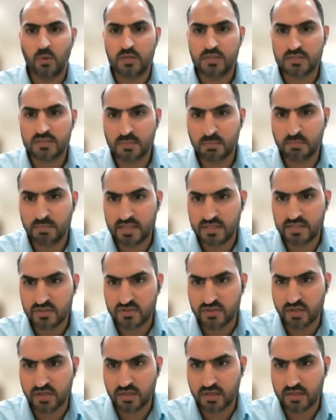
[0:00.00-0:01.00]
What is the
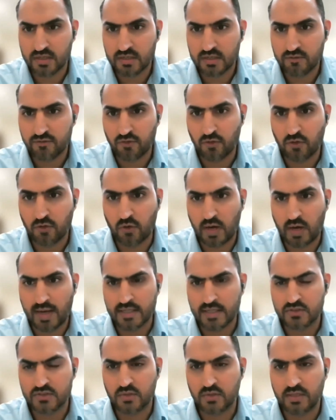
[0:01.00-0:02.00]
best drug for
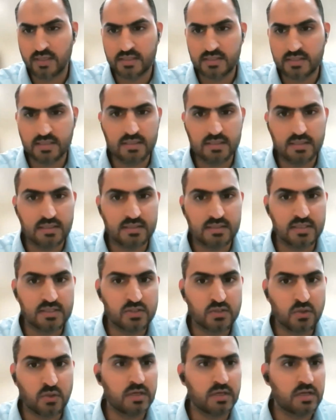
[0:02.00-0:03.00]
isolated
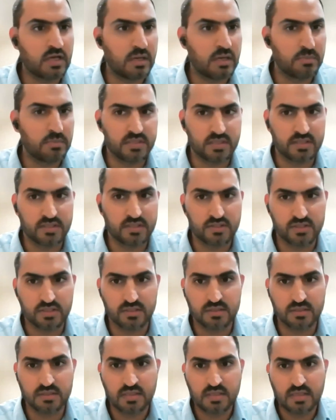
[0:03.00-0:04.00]
systolic
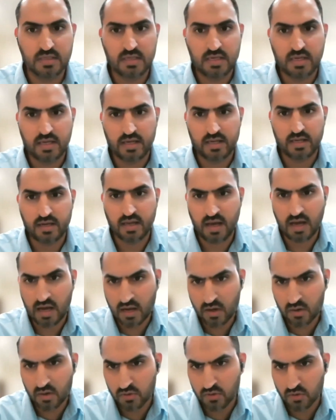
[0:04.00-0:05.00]
hypertension, and
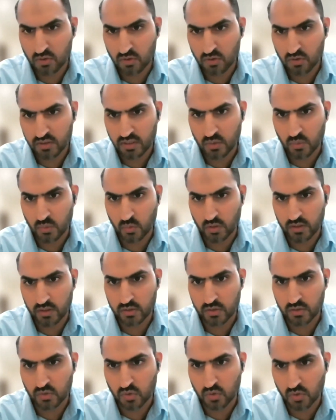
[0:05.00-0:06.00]
how low can
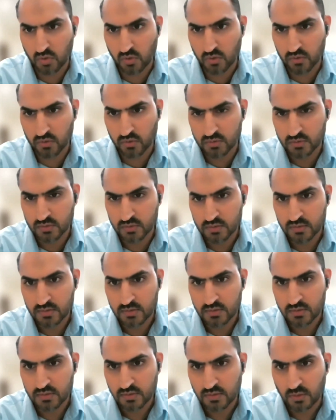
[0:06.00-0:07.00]
one go
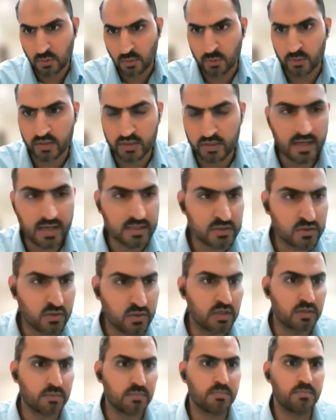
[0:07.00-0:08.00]
on the
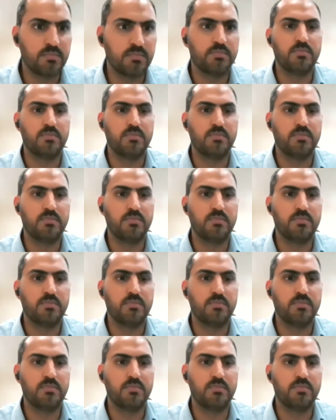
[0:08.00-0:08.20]
diastolic?